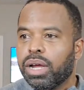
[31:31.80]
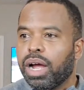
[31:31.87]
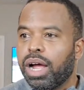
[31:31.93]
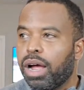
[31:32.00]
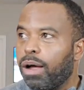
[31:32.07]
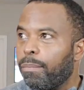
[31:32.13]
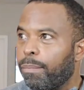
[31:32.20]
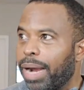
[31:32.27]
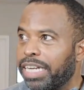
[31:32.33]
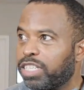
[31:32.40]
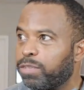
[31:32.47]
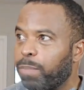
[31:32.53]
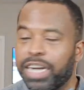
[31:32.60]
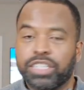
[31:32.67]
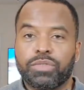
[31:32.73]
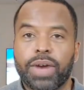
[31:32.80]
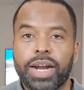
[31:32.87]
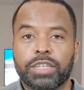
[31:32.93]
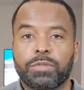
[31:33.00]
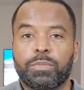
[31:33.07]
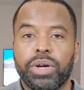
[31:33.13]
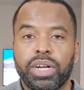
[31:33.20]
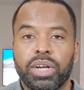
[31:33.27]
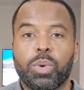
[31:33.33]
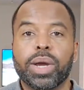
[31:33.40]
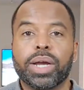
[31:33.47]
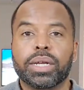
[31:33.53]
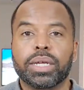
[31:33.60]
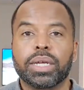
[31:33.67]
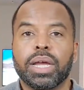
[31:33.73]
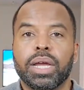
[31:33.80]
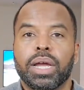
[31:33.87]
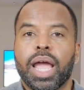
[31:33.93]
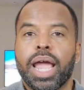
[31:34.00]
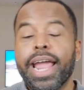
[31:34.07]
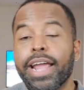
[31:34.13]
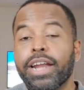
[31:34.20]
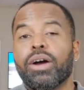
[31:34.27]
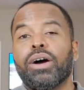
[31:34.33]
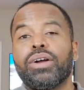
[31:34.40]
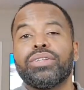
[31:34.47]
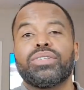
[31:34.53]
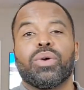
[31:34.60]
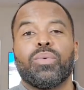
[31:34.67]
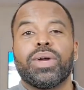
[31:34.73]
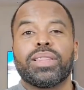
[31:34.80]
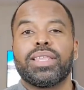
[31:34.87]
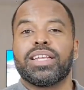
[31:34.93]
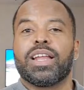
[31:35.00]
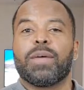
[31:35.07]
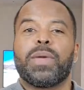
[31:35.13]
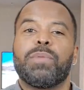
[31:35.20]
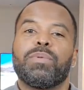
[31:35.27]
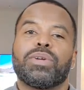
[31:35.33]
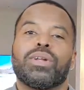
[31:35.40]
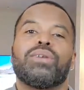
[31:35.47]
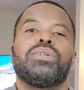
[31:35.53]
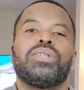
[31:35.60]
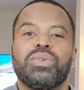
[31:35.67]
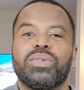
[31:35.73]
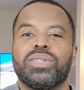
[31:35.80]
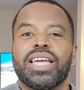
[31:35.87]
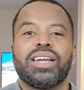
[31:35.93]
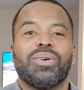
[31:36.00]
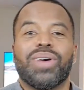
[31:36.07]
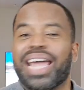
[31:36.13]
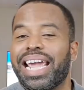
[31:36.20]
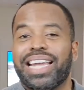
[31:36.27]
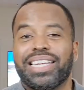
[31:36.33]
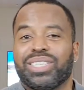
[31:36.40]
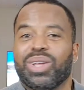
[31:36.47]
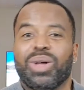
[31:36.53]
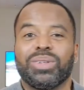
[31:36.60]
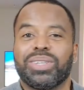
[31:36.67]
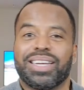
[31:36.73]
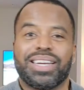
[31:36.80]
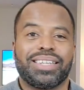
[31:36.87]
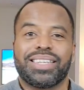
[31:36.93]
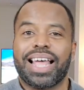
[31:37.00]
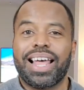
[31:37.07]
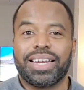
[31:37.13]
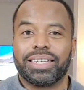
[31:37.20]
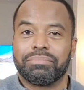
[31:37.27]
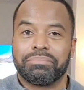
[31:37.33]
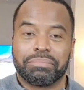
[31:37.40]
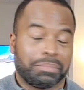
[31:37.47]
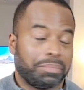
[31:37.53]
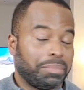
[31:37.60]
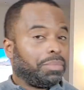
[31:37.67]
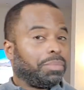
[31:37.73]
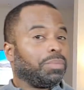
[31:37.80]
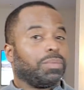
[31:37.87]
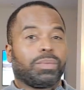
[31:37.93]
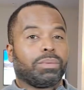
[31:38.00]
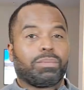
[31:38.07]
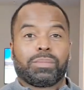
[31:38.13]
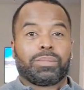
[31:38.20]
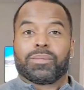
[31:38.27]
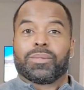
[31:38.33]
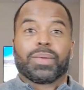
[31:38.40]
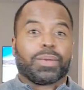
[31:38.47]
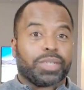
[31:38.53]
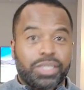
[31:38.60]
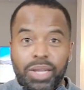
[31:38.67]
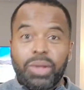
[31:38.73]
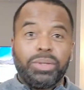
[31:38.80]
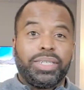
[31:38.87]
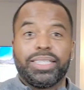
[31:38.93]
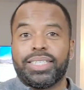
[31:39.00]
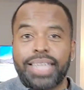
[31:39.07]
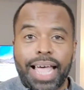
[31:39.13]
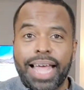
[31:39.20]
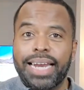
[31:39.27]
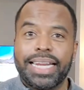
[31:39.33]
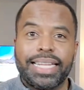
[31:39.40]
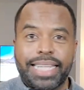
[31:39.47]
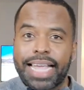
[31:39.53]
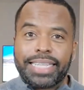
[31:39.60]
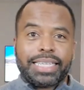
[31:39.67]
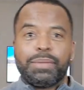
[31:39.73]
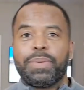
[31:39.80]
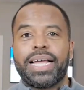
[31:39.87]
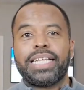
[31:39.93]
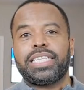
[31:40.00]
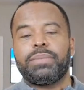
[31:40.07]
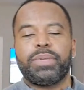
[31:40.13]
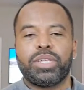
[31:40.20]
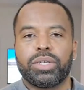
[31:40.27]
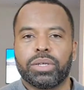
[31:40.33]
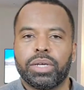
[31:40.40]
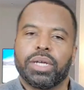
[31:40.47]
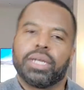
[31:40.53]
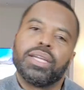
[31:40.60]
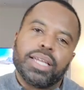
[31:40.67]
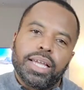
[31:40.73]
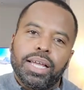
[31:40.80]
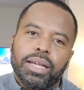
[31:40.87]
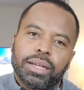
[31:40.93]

uh, my spice racks pretty quickly. And also, one thing that people don't do, they don't add salt to their salad. Salt to salad? That's impossible. Yeah.